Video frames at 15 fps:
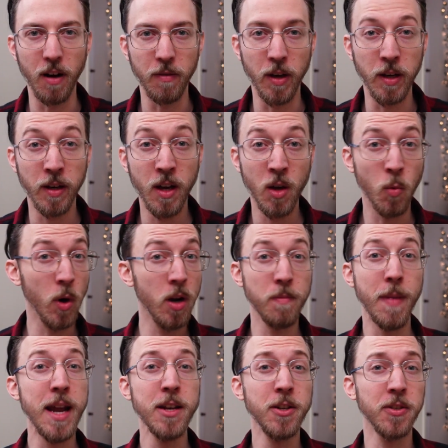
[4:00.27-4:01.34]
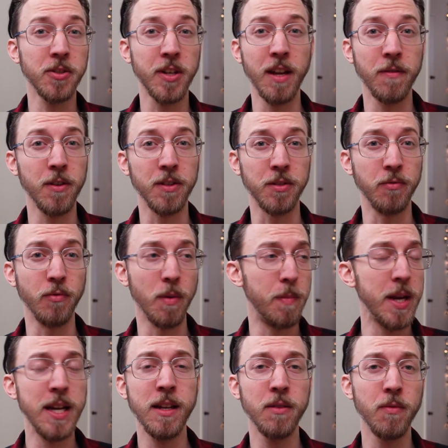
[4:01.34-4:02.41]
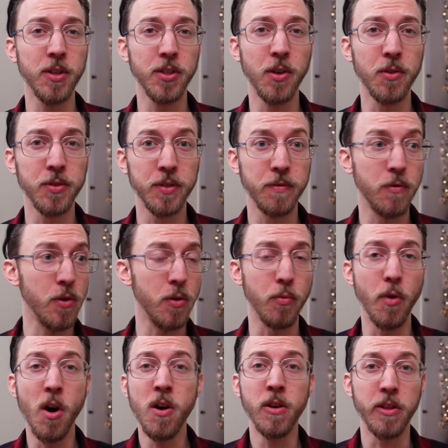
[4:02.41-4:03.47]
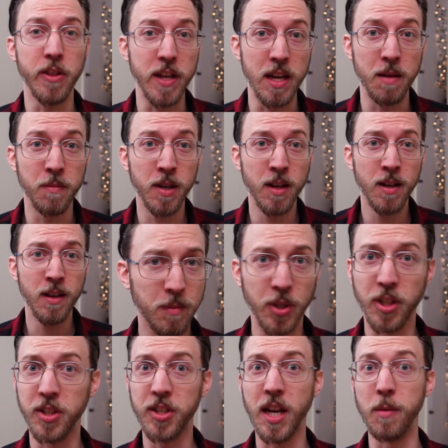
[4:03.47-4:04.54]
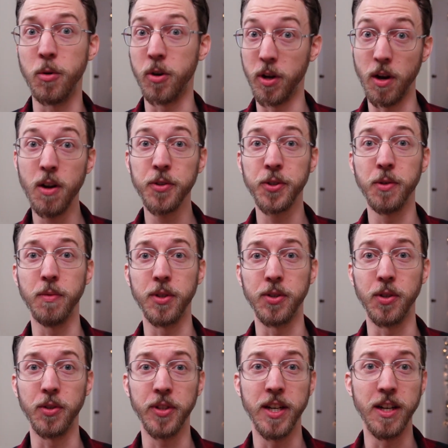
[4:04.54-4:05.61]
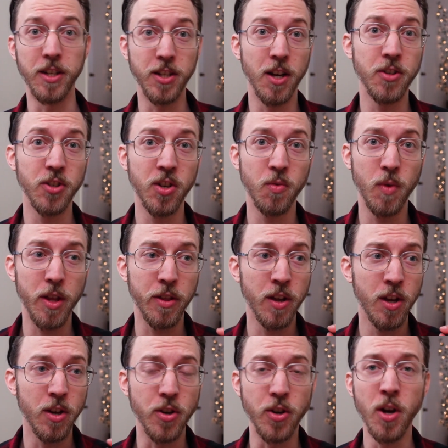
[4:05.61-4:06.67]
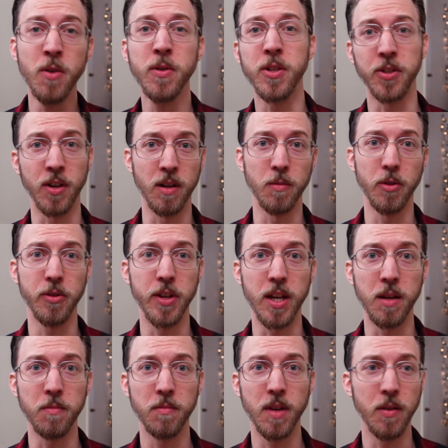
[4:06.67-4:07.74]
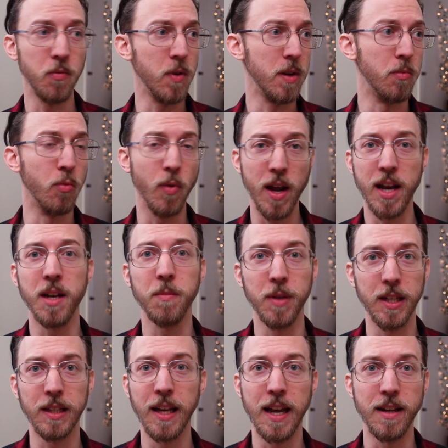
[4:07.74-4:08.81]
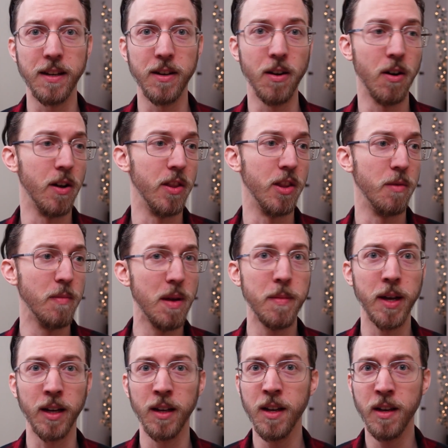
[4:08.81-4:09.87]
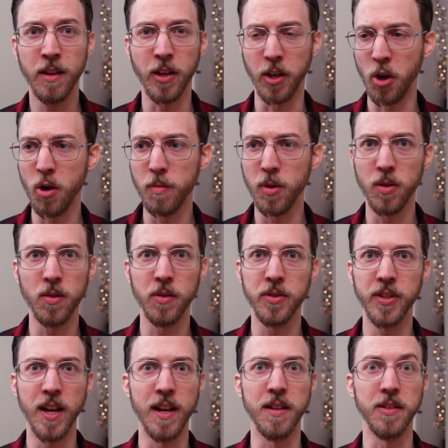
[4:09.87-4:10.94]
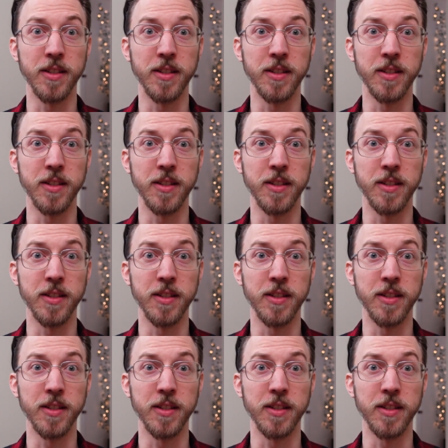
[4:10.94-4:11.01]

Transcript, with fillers: of it, where it may just give us repeated results for the wrong theme. But this table could also result in a dungeon with no discernible theme if we randomly landed on the mimic, the kobolds, and